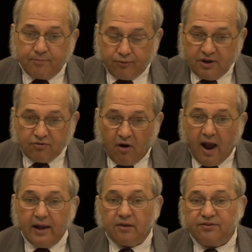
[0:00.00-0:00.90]

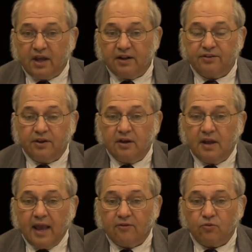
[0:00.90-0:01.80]
pretrial
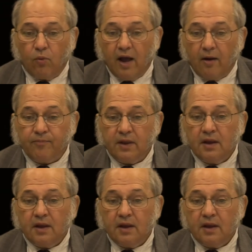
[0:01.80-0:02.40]
sentencing as well.